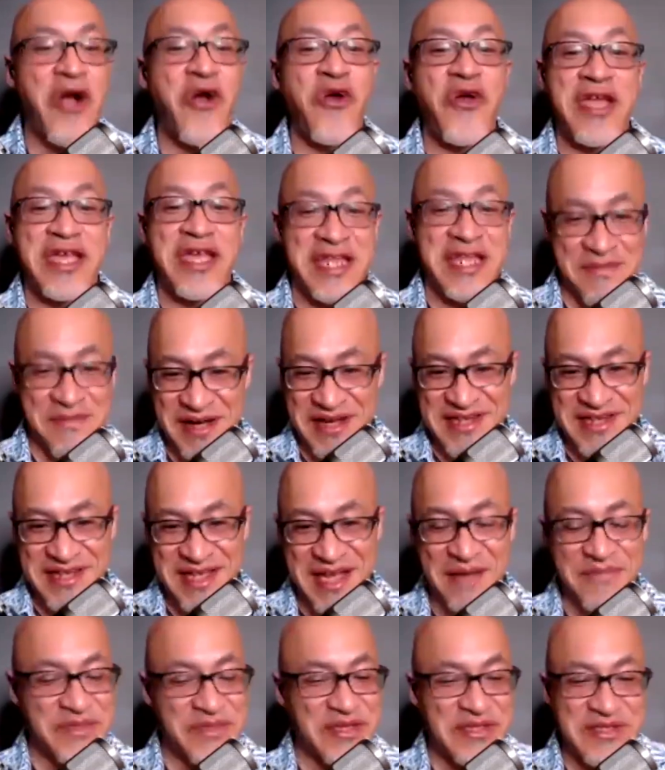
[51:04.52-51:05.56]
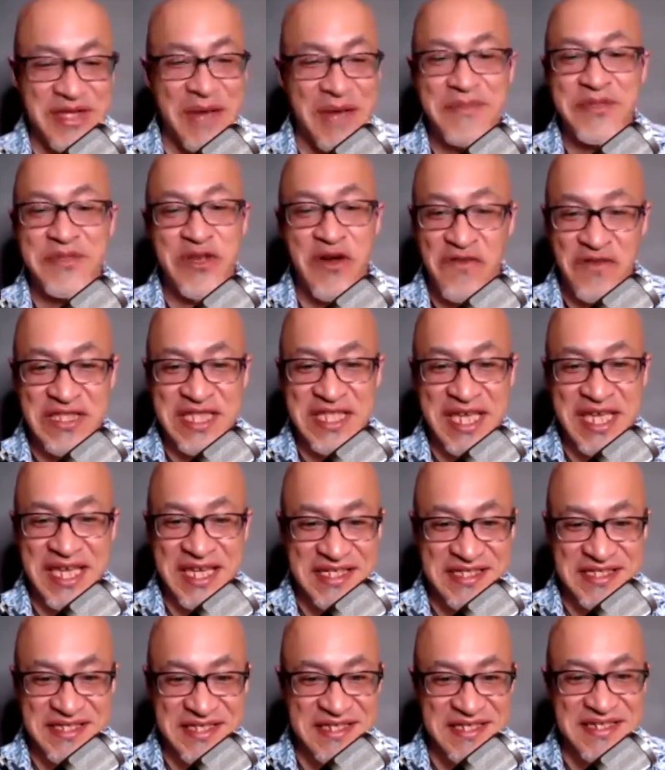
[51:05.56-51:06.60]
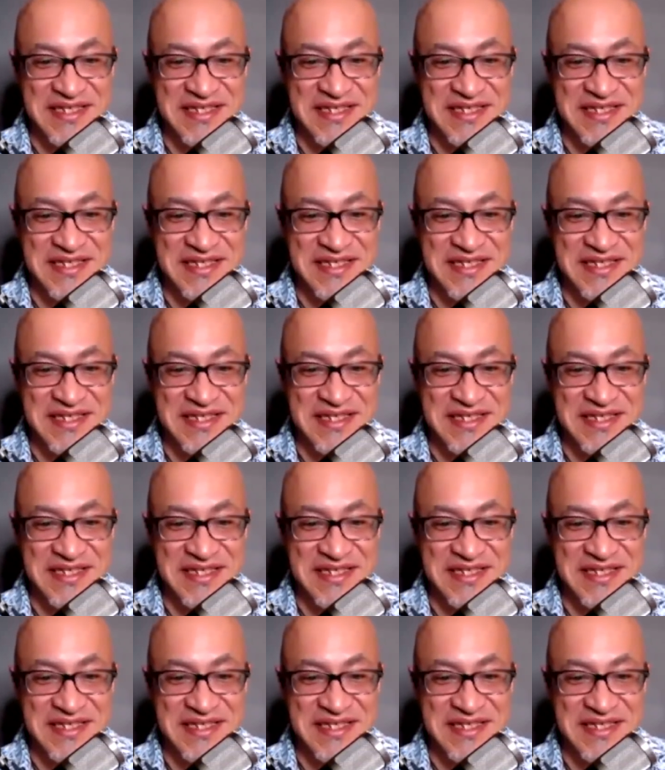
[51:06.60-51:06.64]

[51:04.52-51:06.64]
or anybody. I'm self-contained.